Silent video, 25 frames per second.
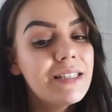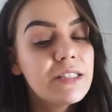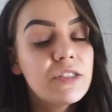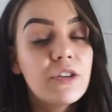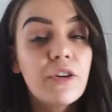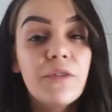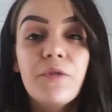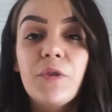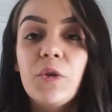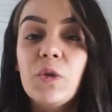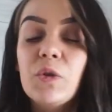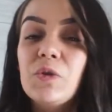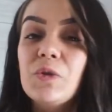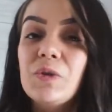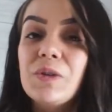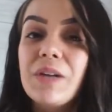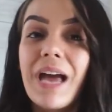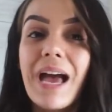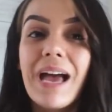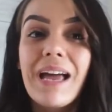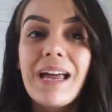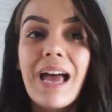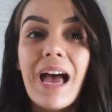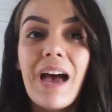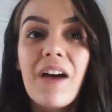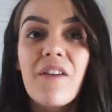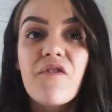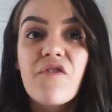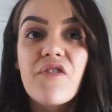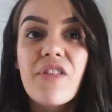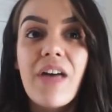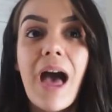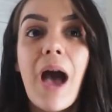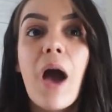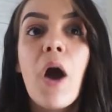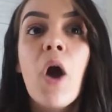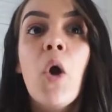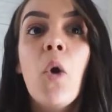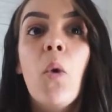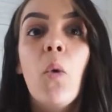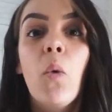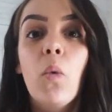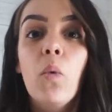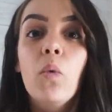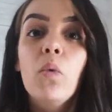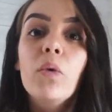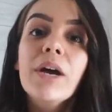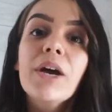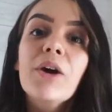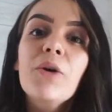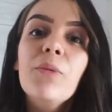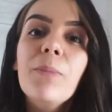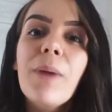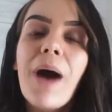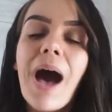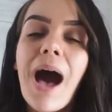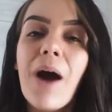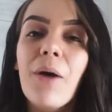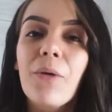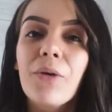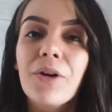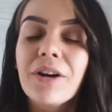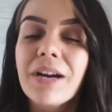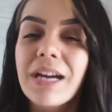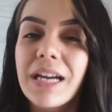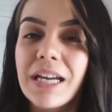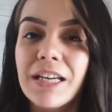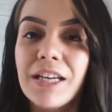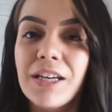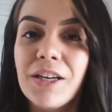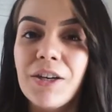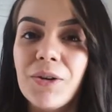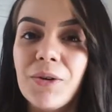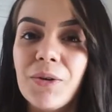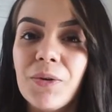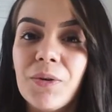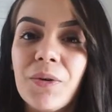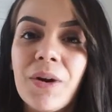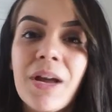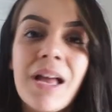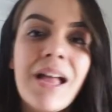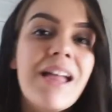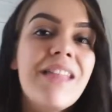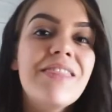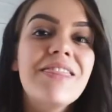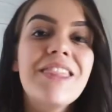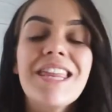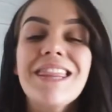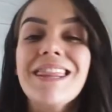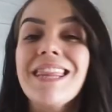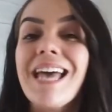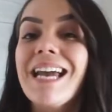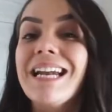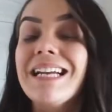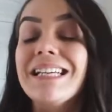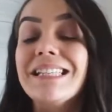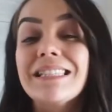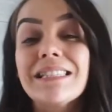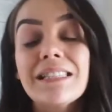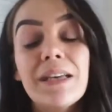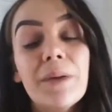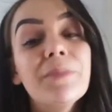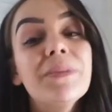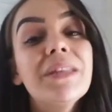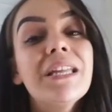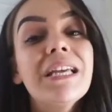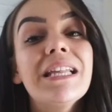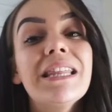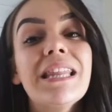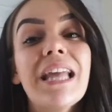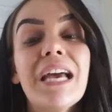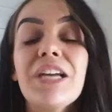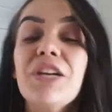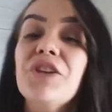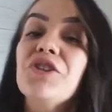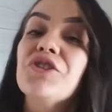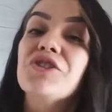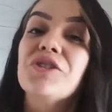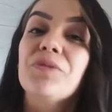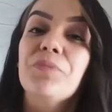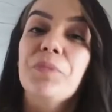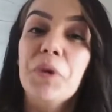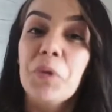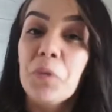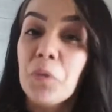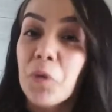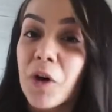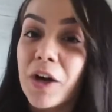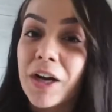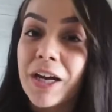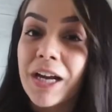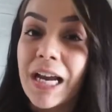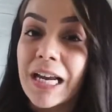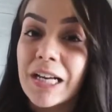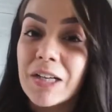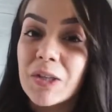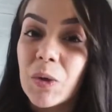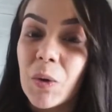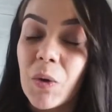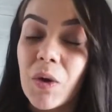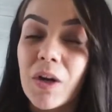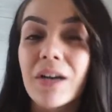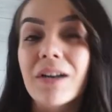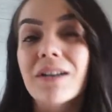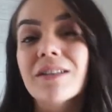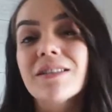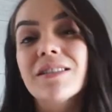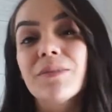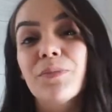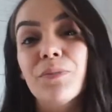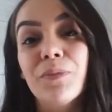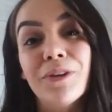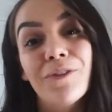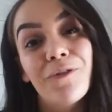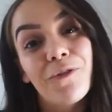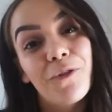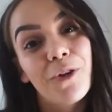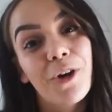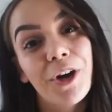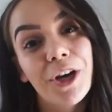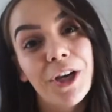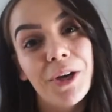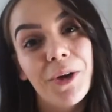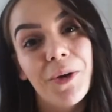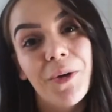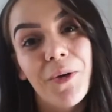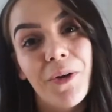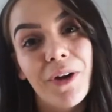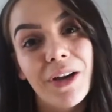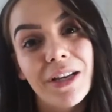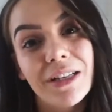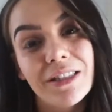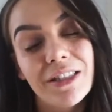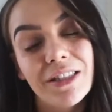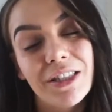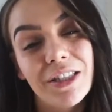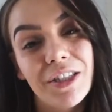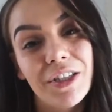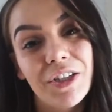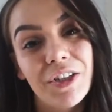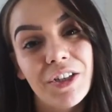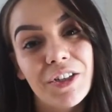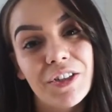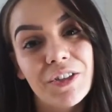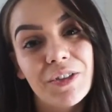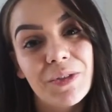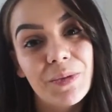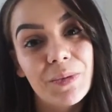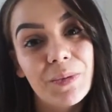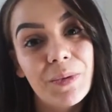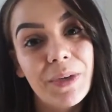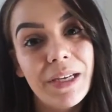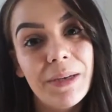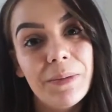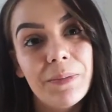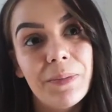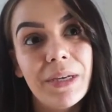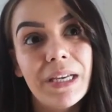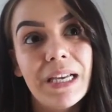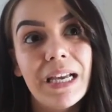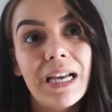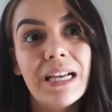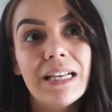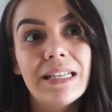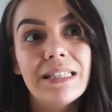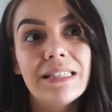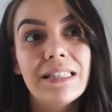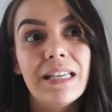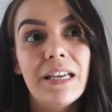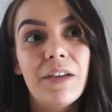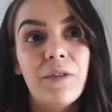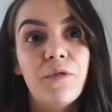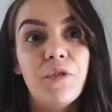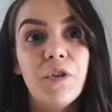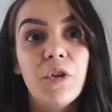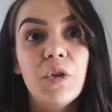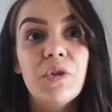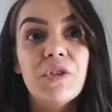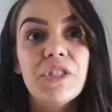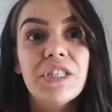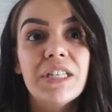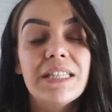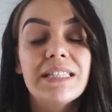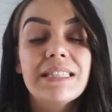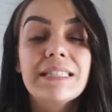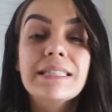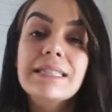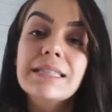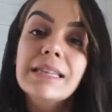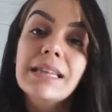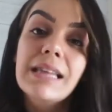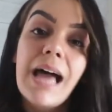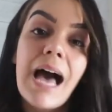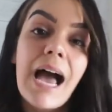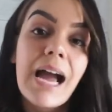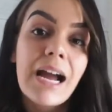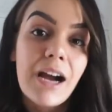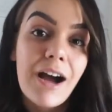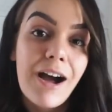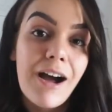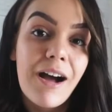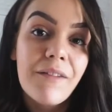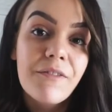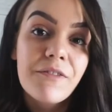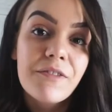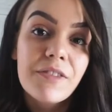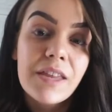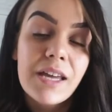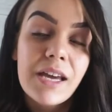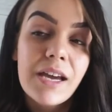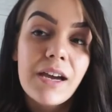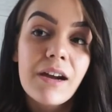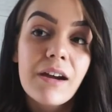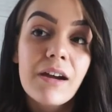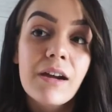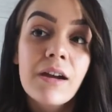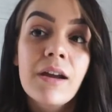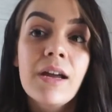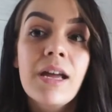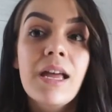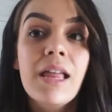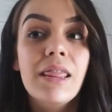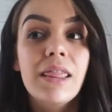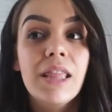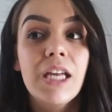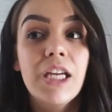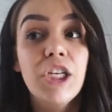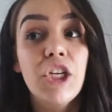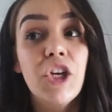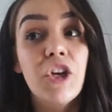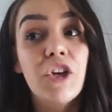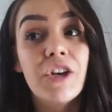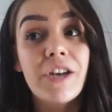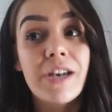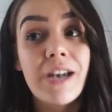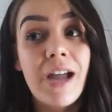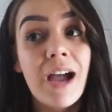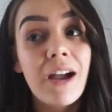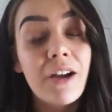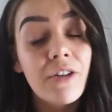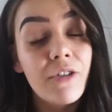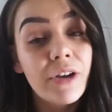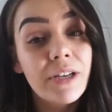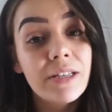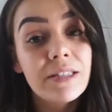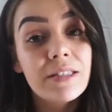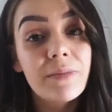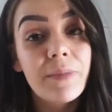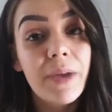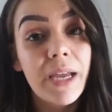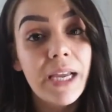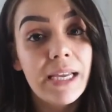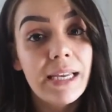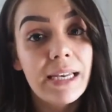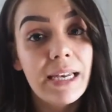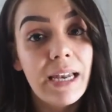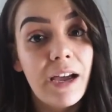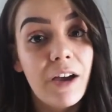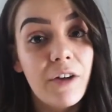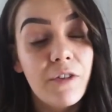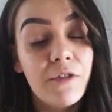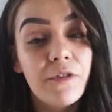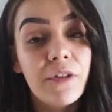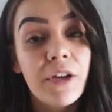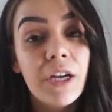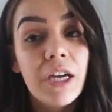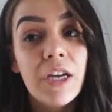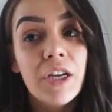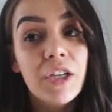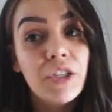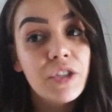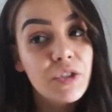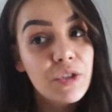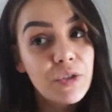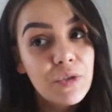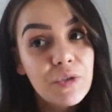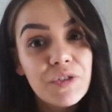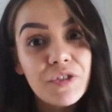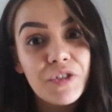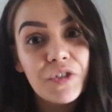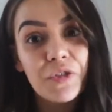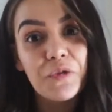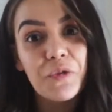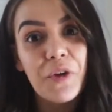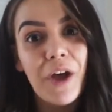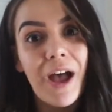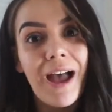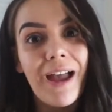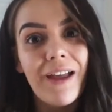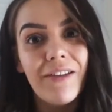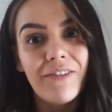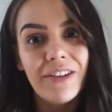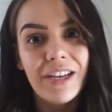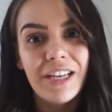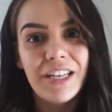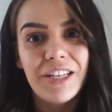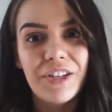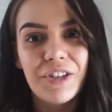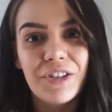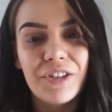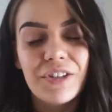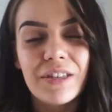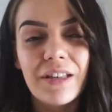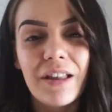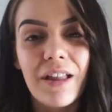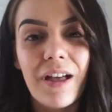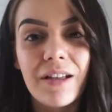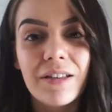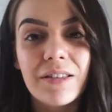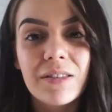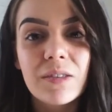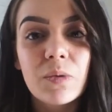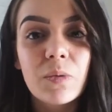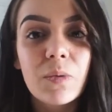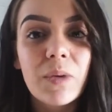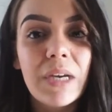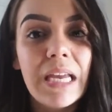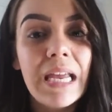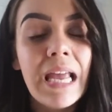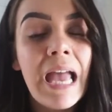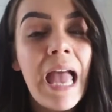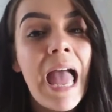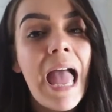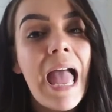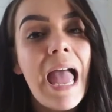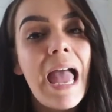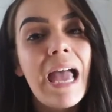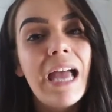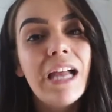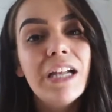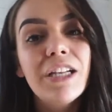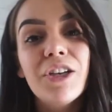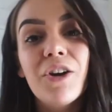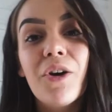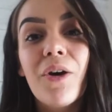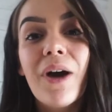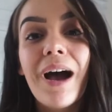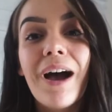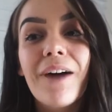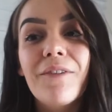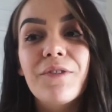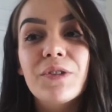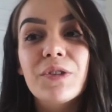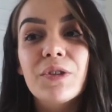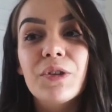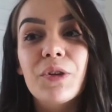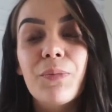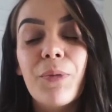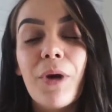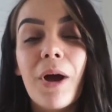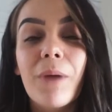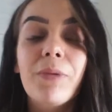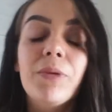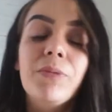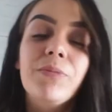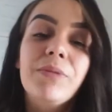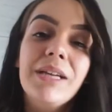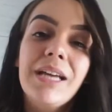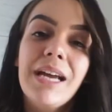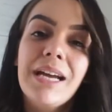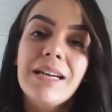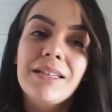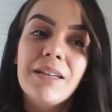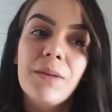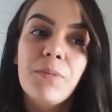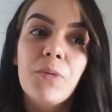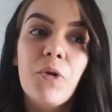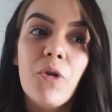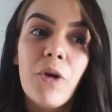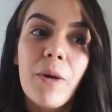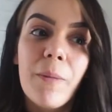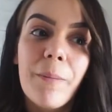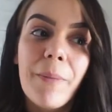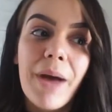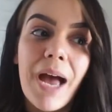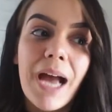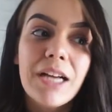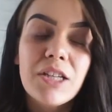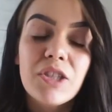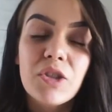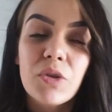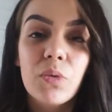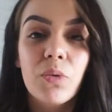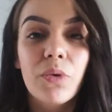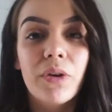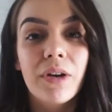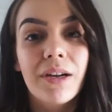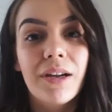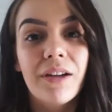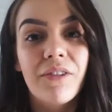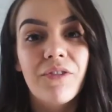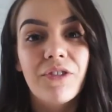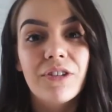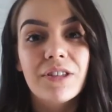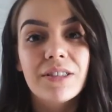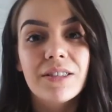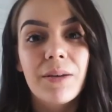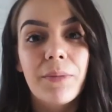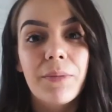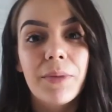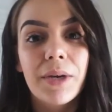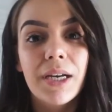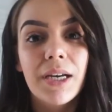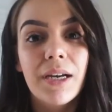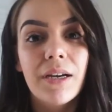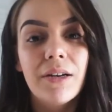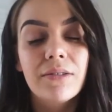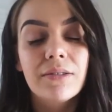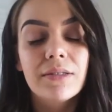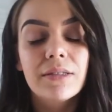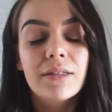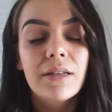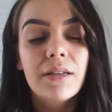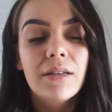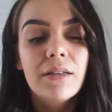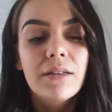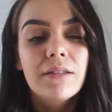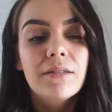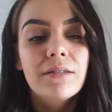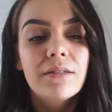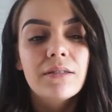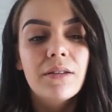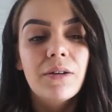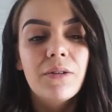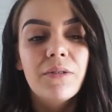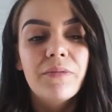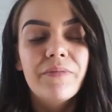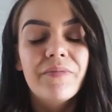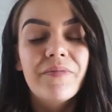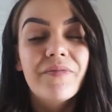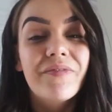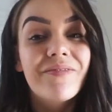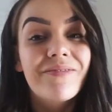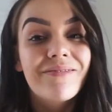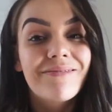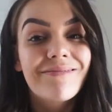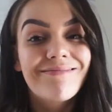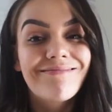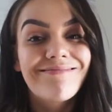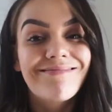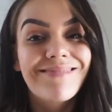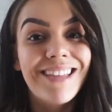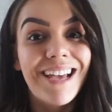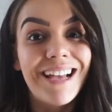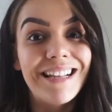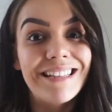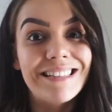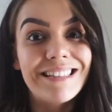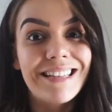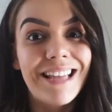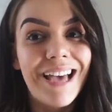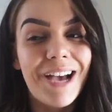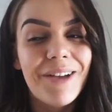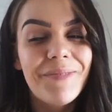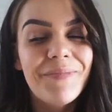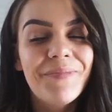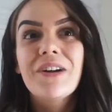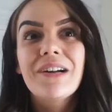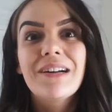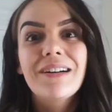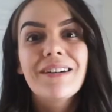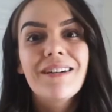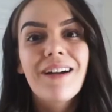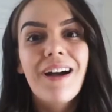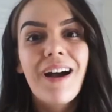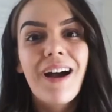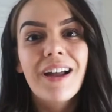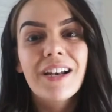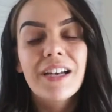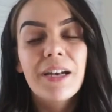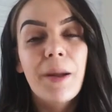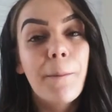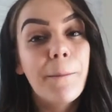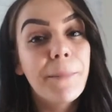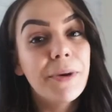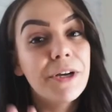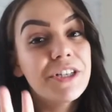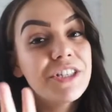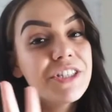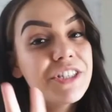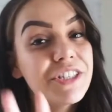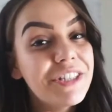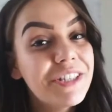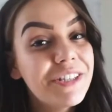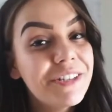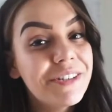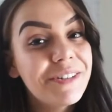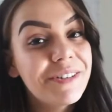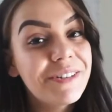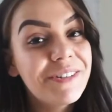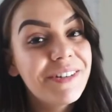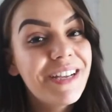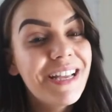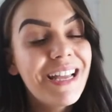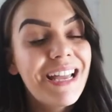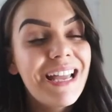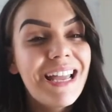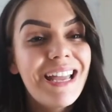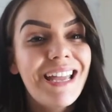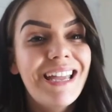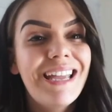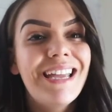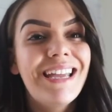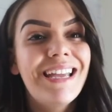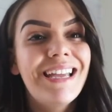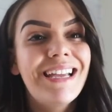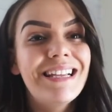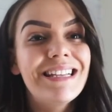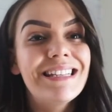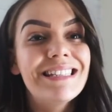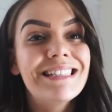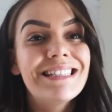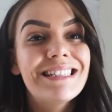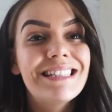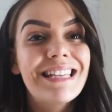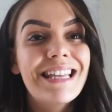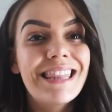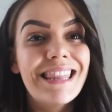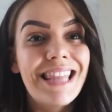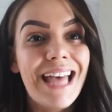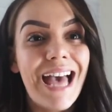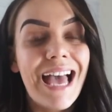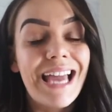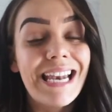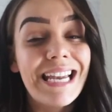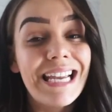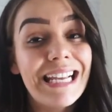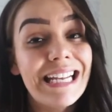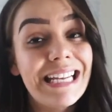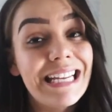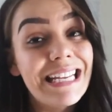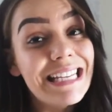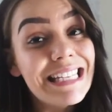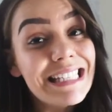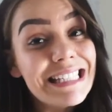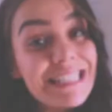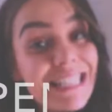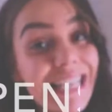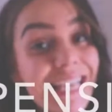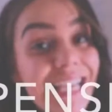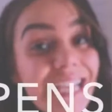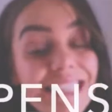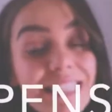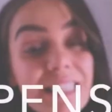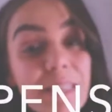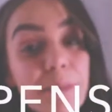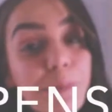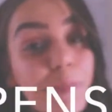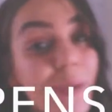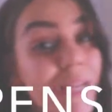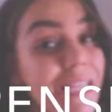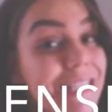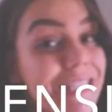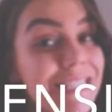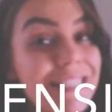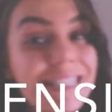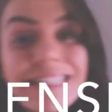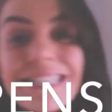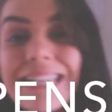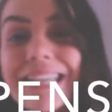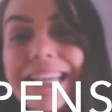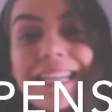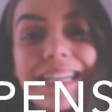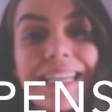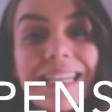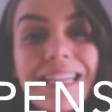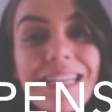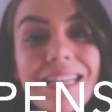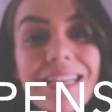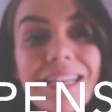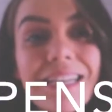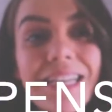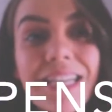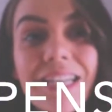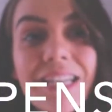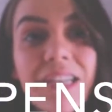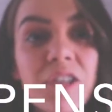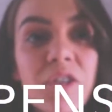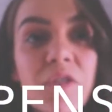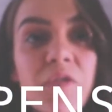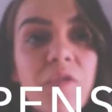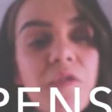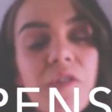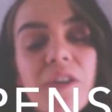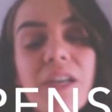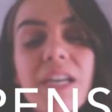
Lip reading: So if you do not have that willpower in you, then that is something that you should be working towards before you go into your suite, because if you just slack off there, then you're not going to make enough to survive in your salon suite, and you'll have to probably end up going back to working for somebody else. So that's that. Con number 2 is that it is expensive.